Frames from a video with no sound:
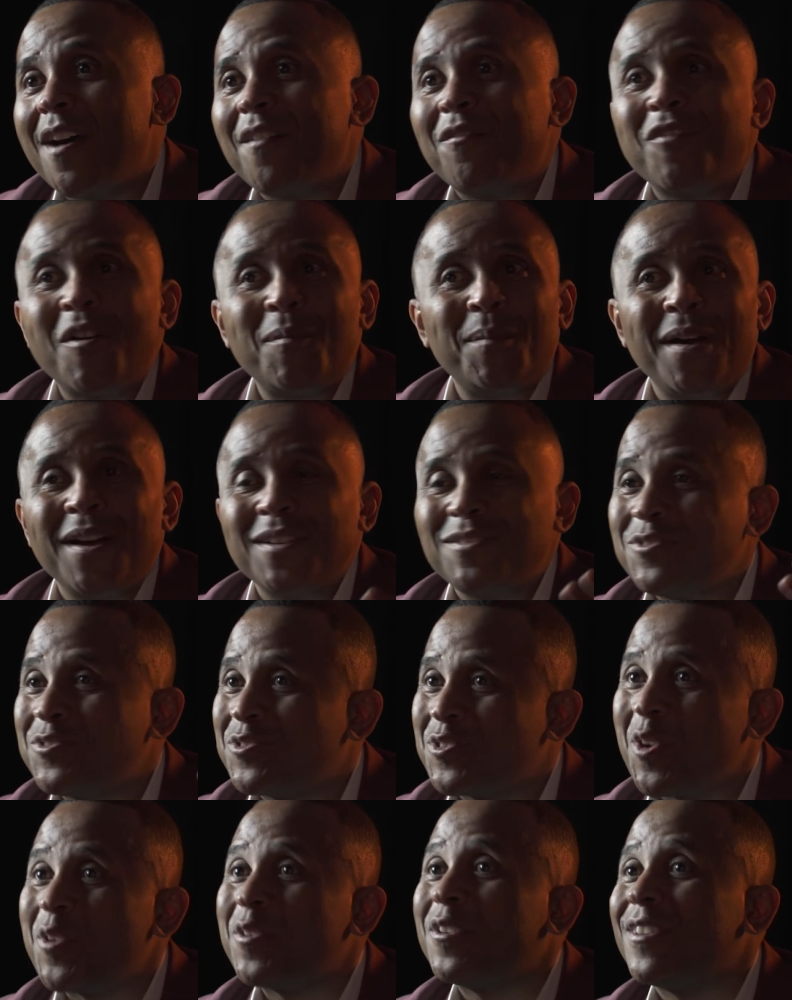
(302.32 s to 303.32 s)
from a
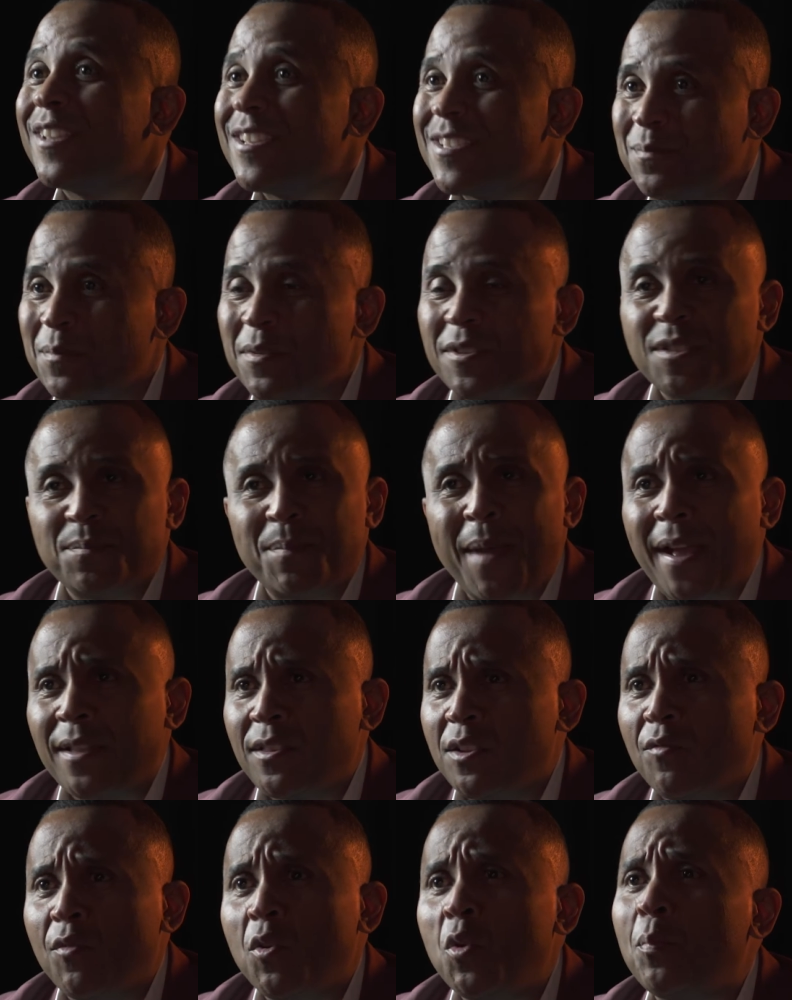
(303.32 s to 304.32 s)
journalist
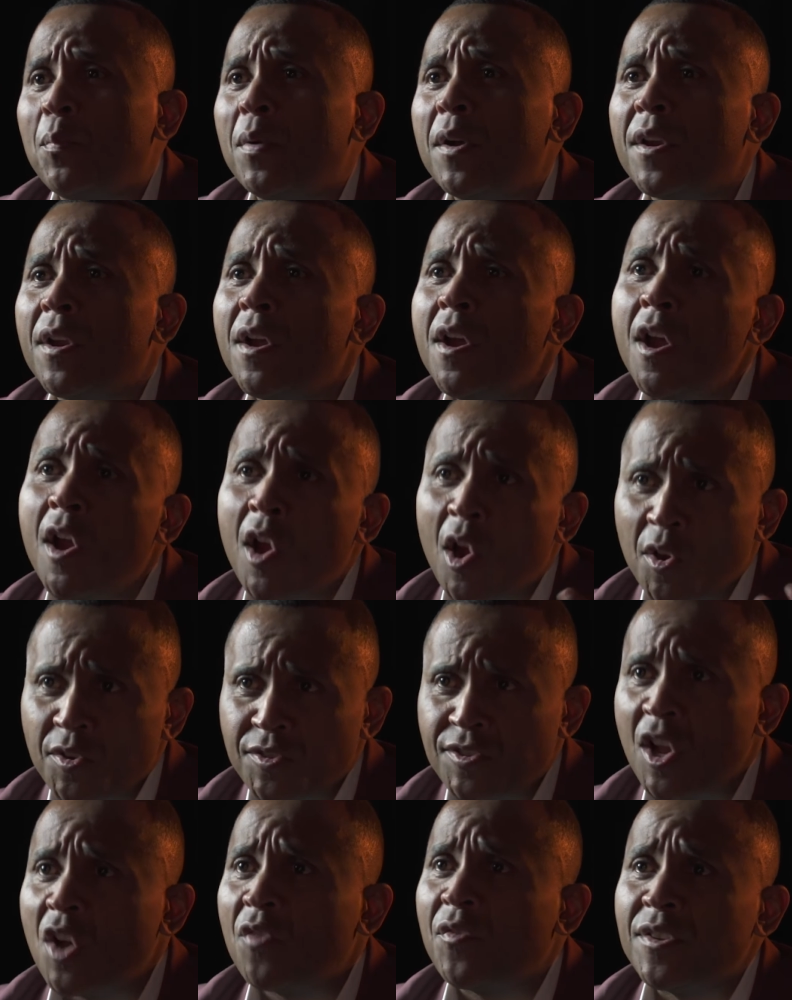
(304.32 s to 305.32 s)
perspective who put
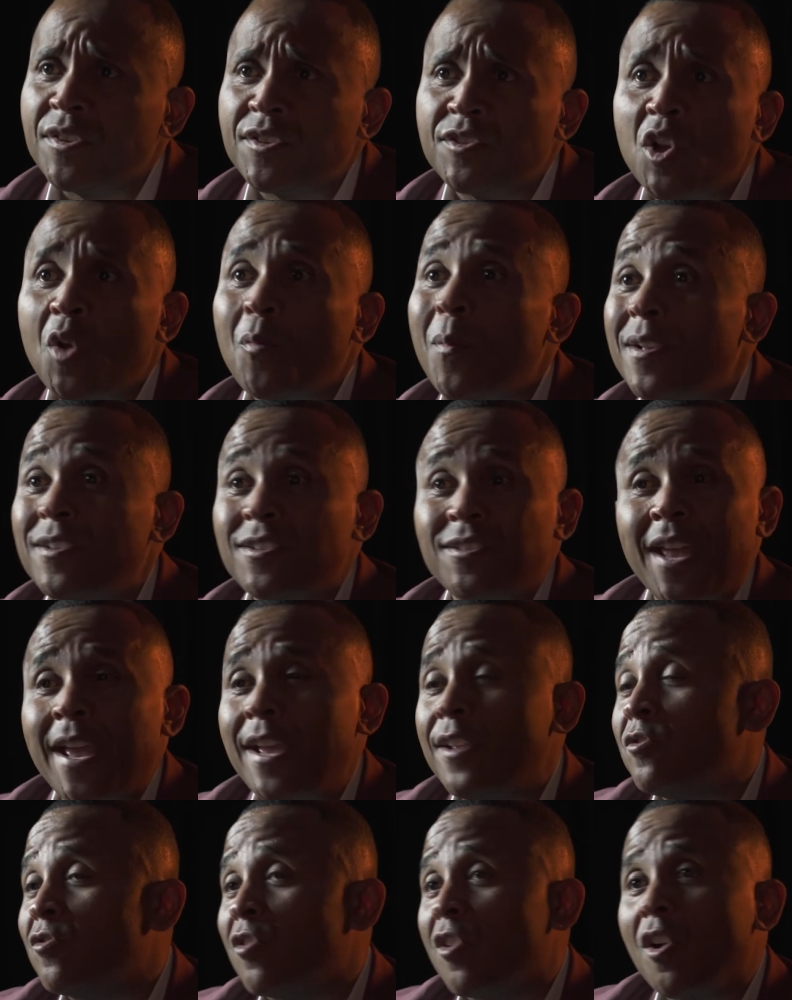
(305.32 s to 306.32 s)
herself in so much
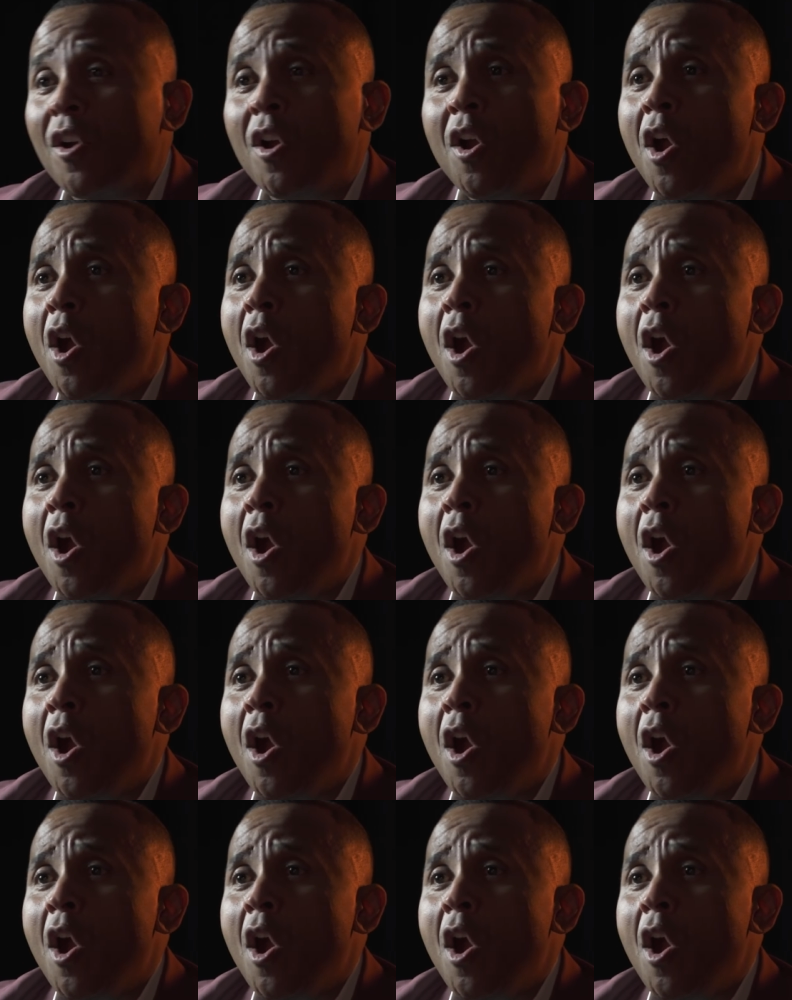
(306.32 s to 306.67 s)
danger,